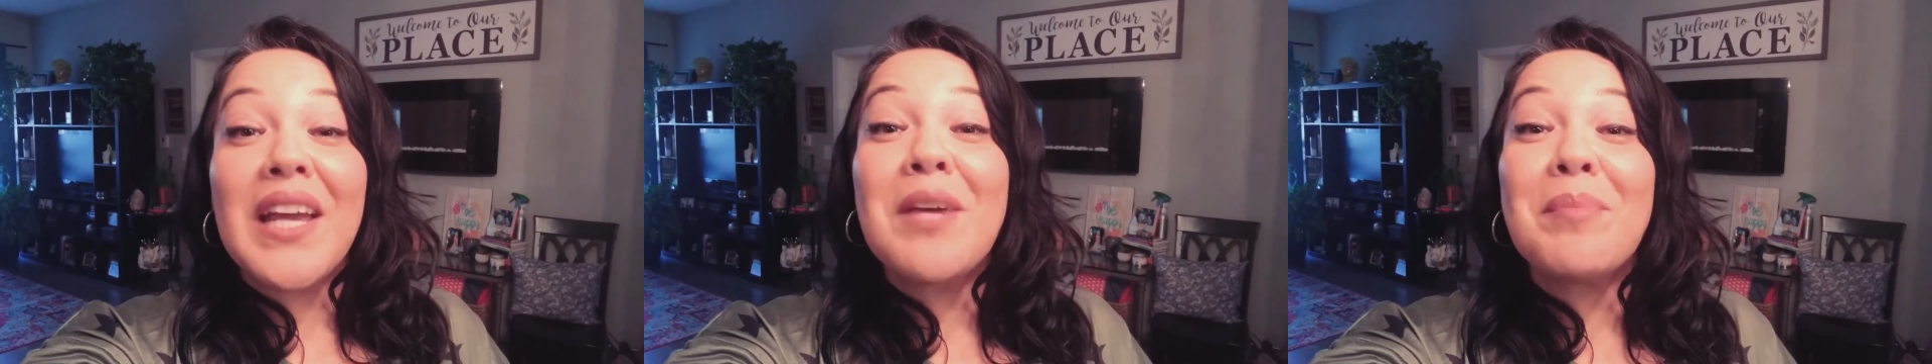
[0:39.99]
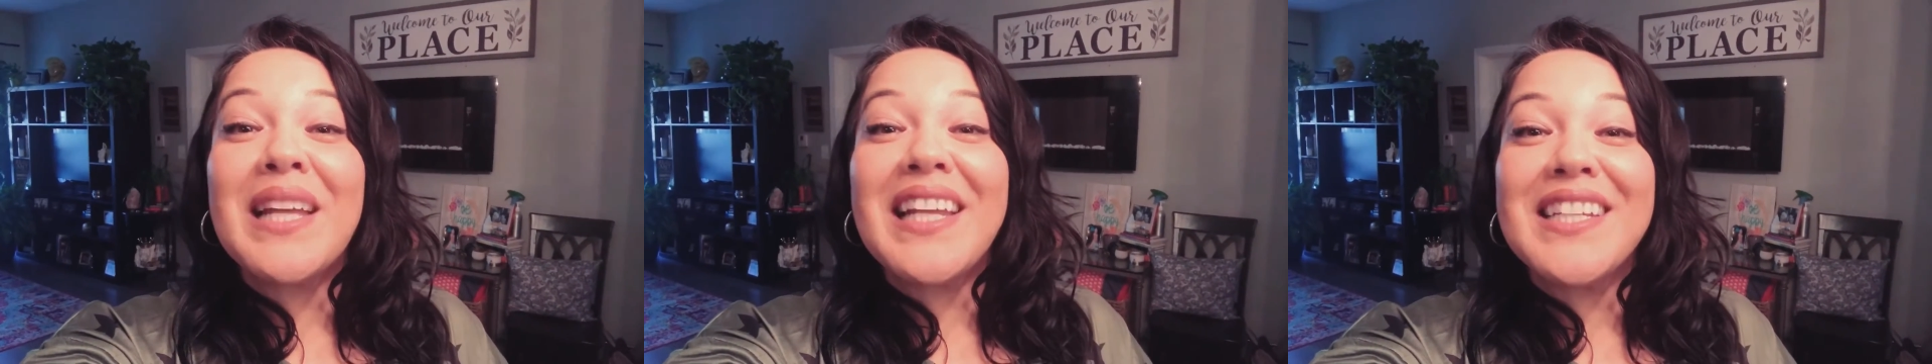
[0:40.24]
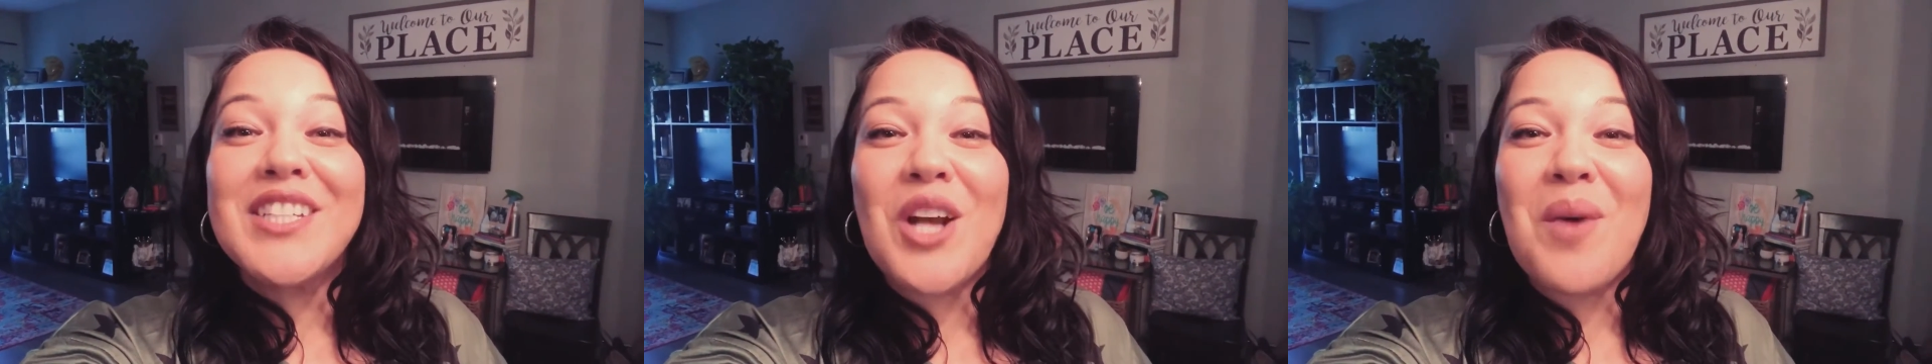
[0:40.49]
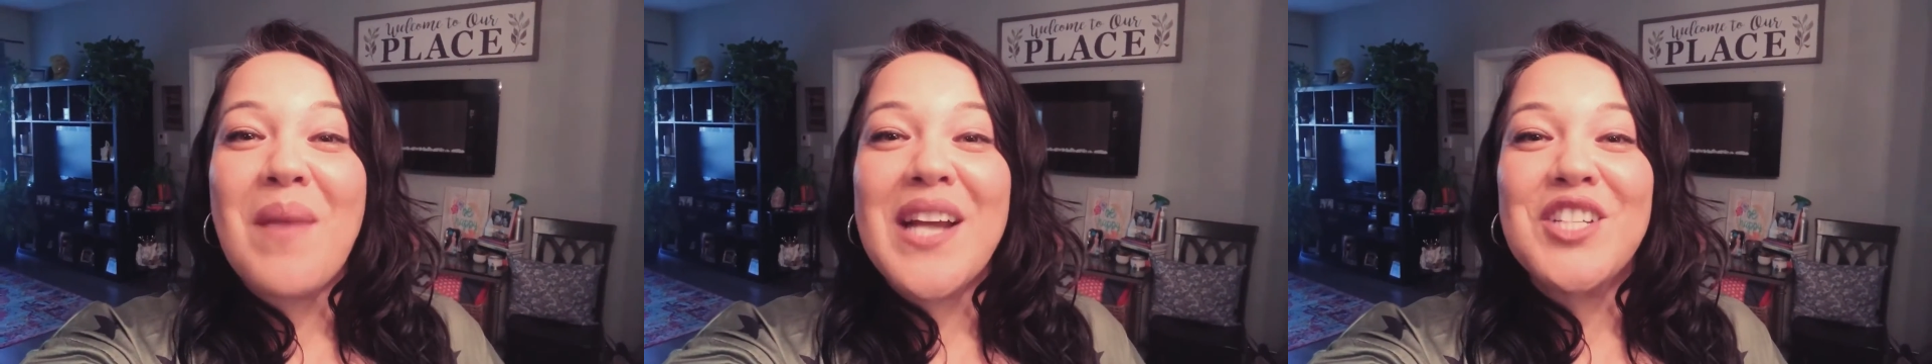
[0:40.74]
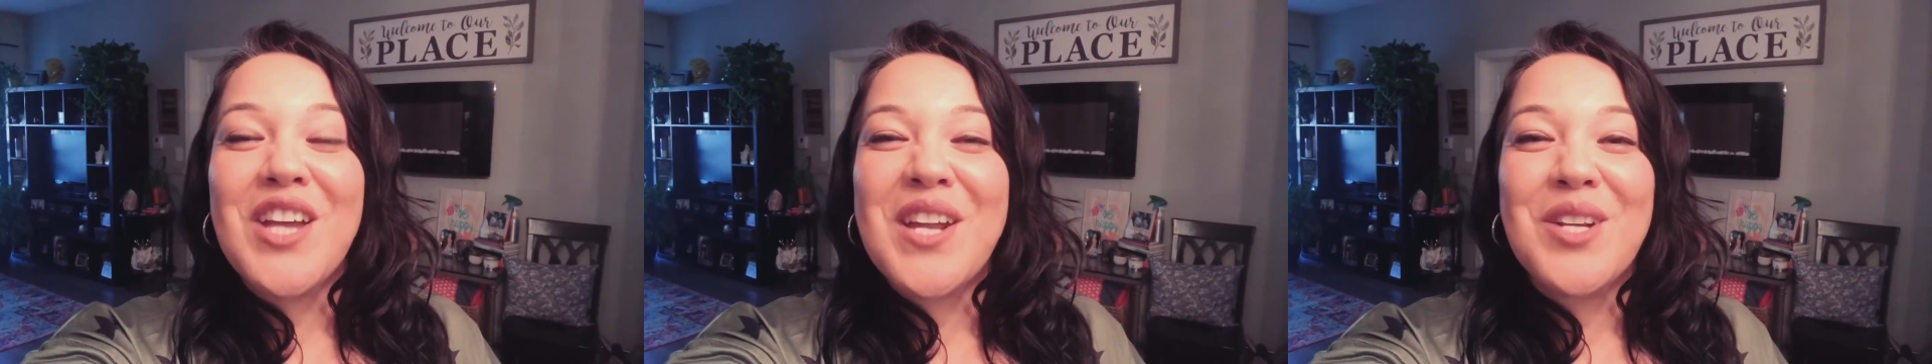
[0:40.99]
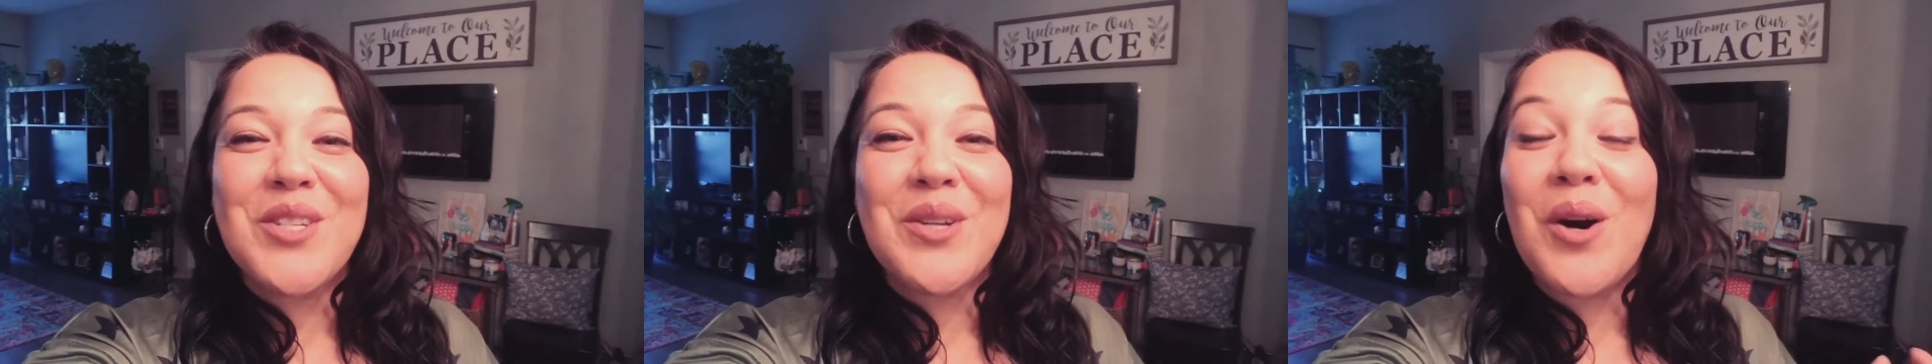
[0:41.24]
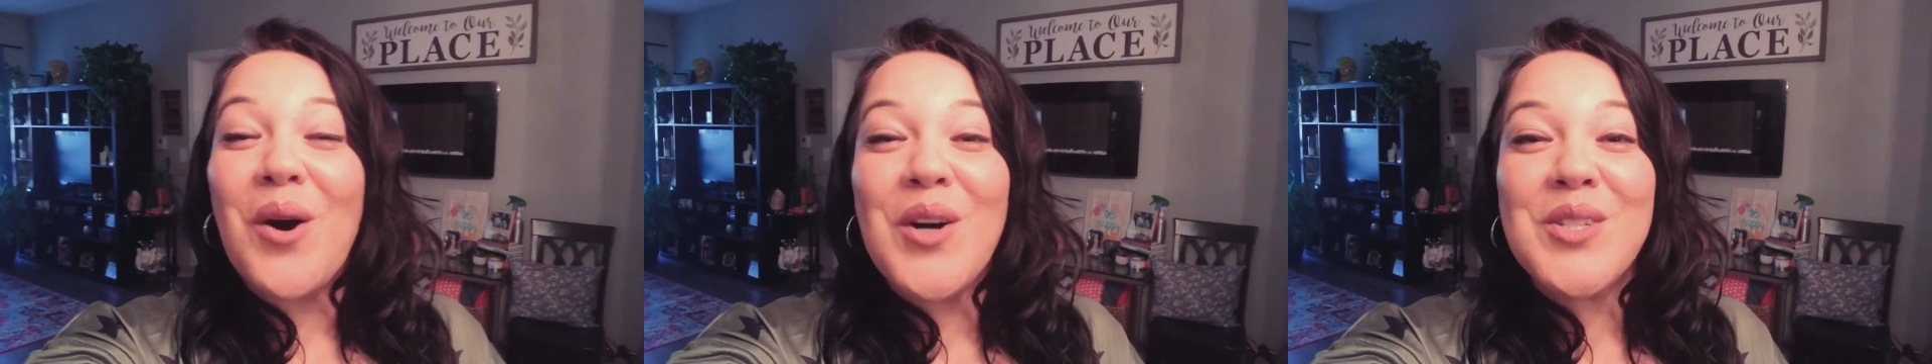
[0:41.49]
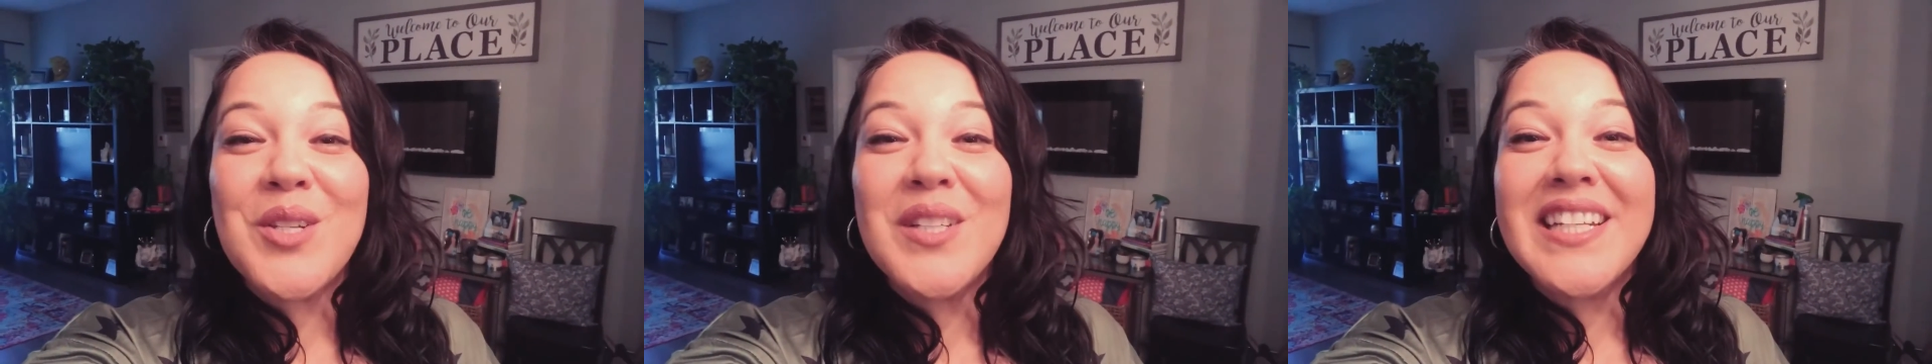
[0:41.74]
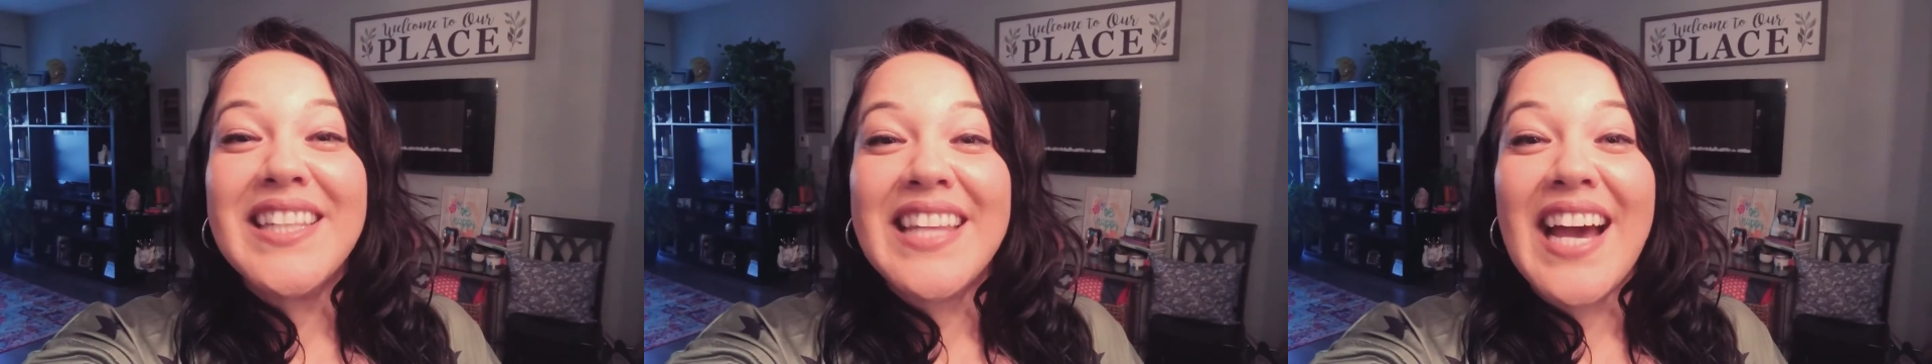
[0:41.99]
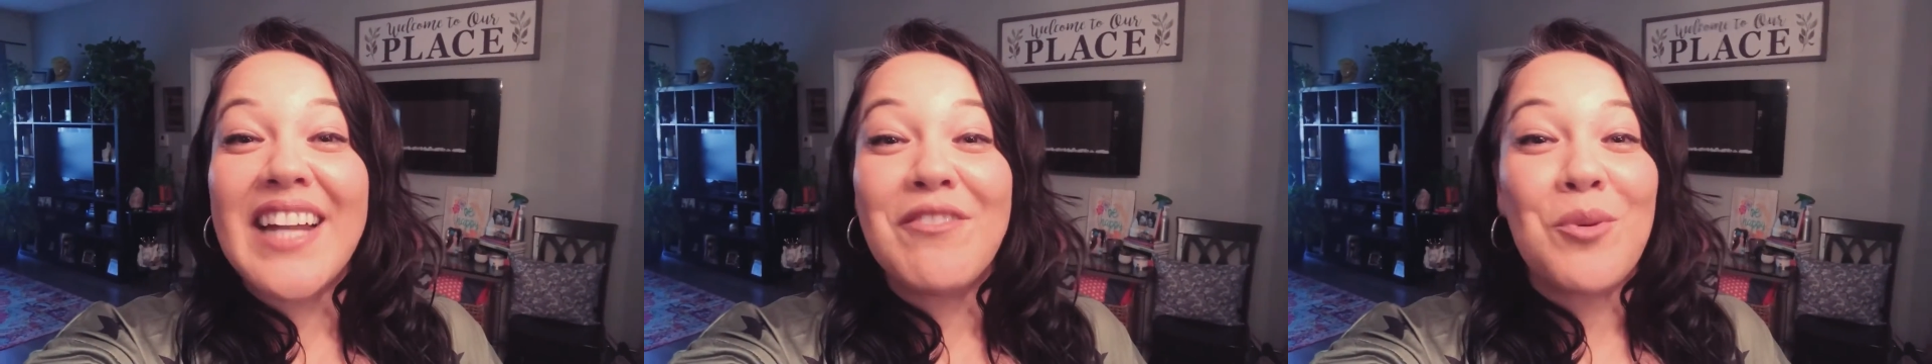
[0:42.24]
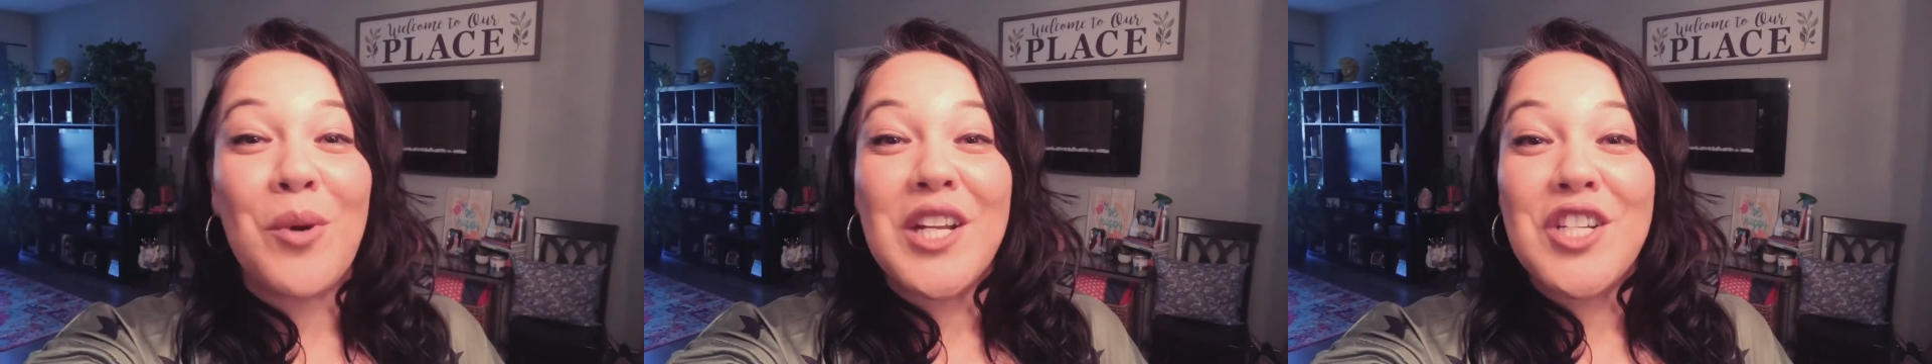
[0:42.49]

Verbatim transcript: in a playlist on my channel, so I'll also link that if you want to